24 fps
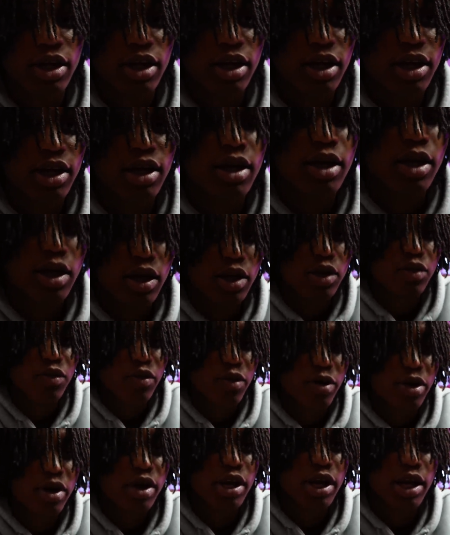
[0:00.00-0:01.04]
Mm-hmm. For
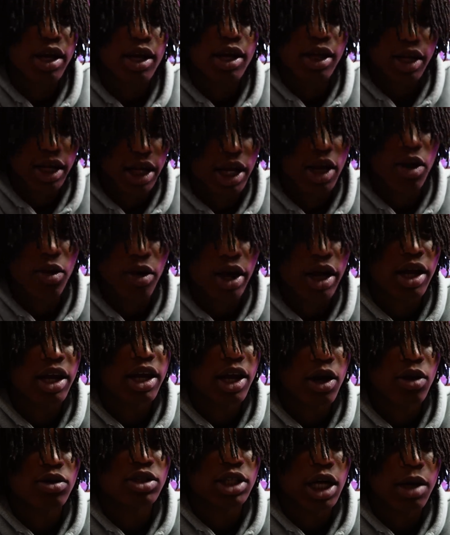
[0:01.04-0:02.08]
real, get right. Get
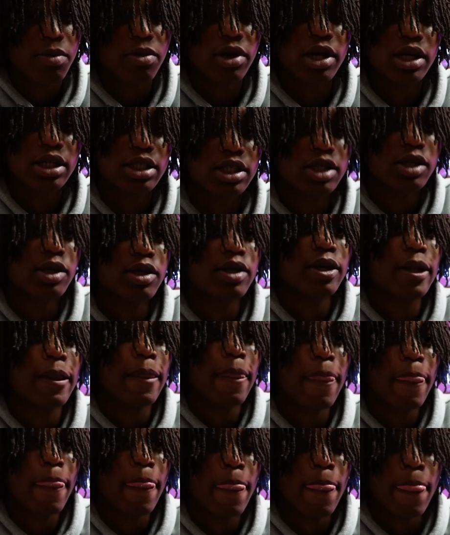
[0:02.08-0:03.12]
on top of that shit.
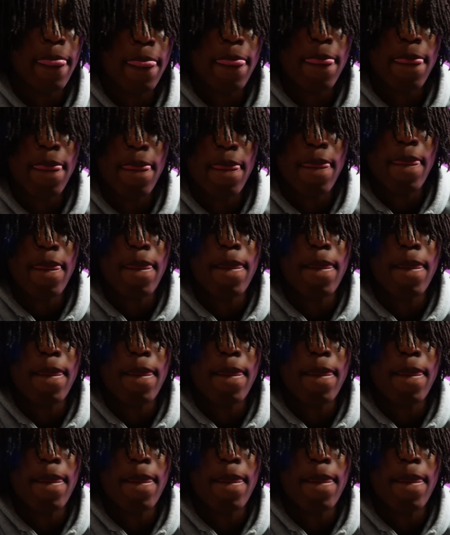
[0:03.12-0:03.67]
Yeah, bro.